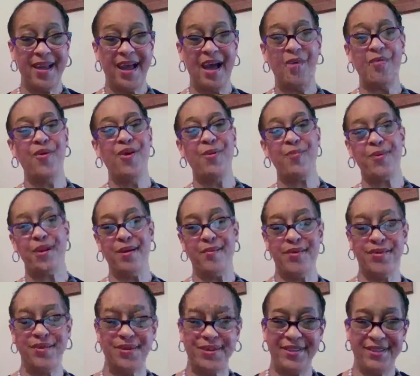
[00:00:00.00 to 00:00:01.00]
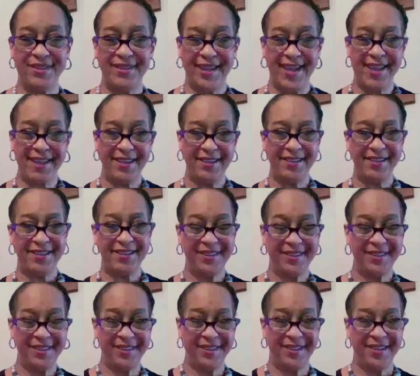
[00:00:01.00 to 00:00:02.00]
I want to pray with you today
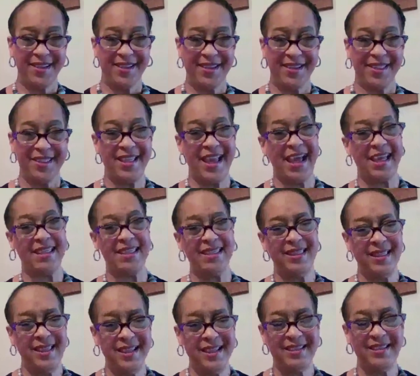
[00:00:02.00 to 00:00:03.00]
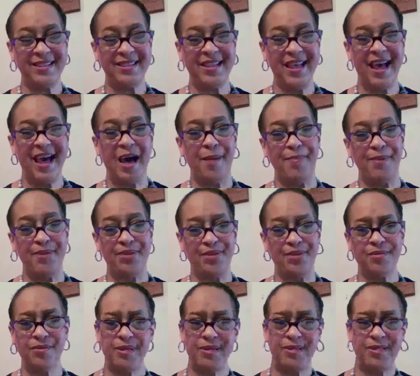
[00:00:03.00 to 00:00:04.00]
that this
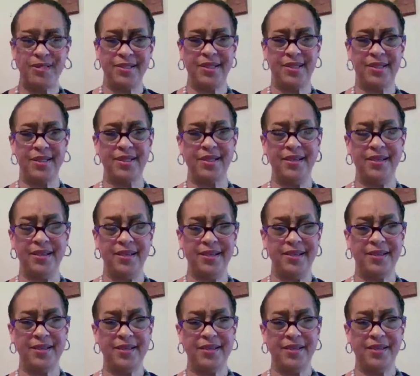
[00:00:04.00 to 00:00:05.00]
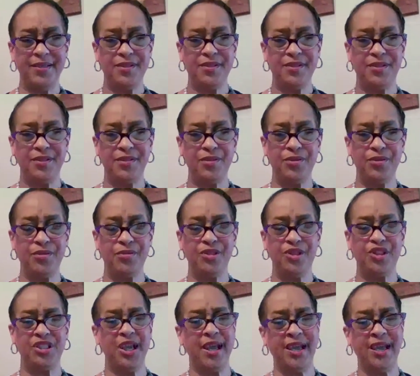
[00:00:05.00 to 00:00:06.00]
opportunity to
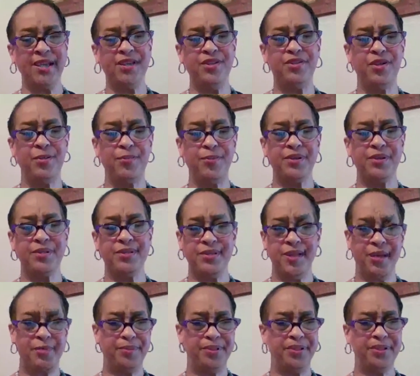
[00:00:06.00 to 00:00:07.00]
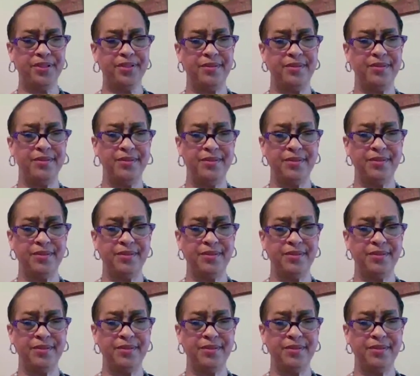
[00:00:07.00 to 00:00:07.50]
change your perception